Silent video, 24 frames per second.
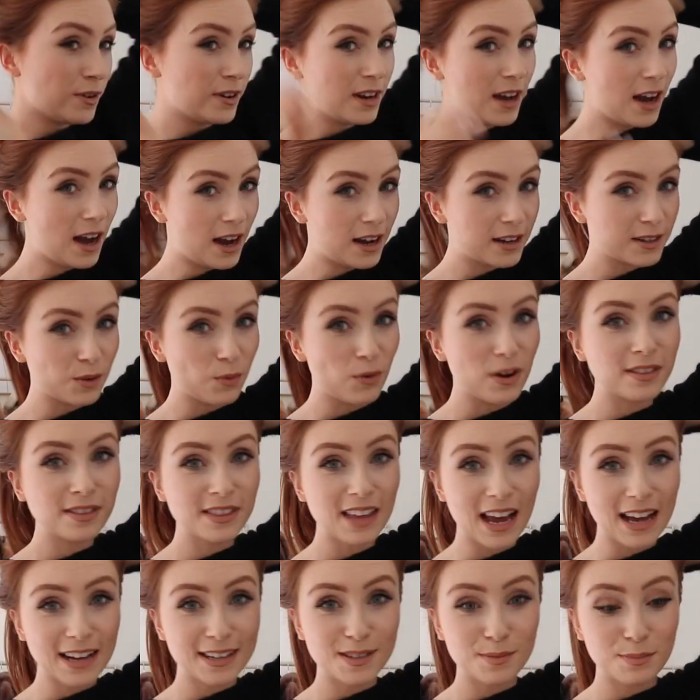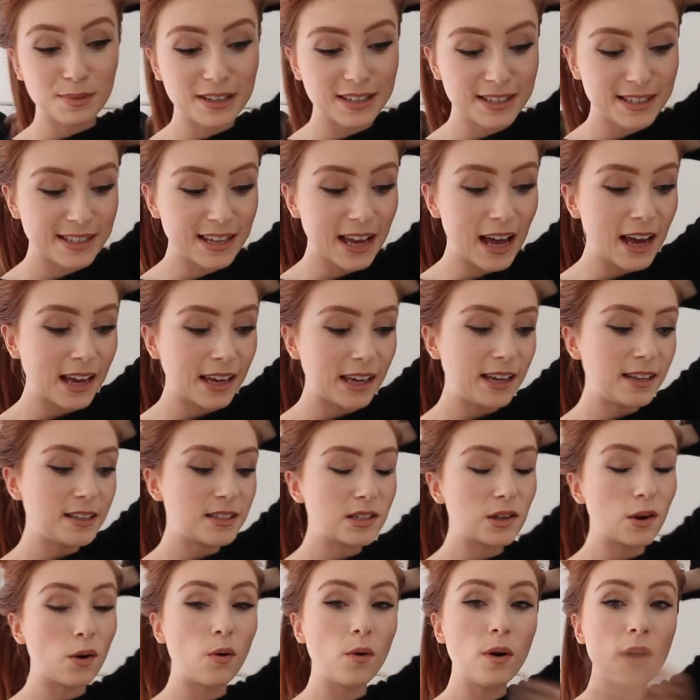not want that to be saggy.
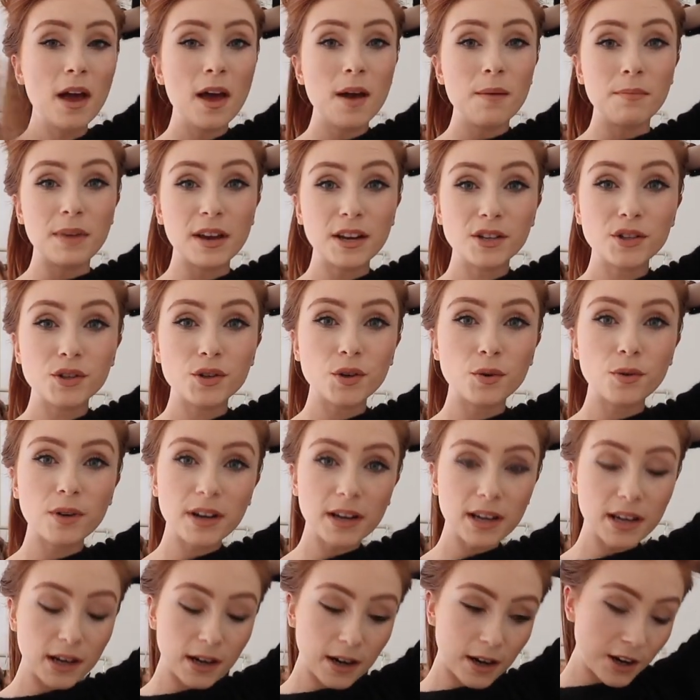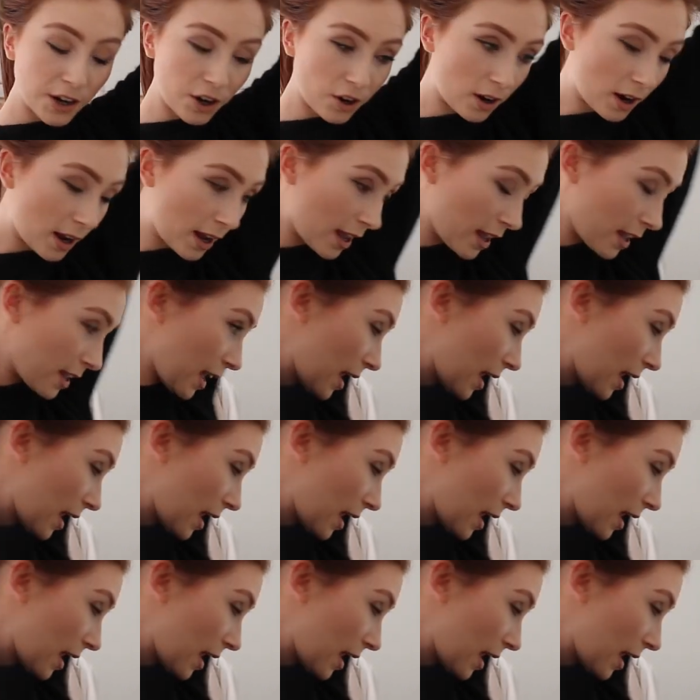So make sure here you're like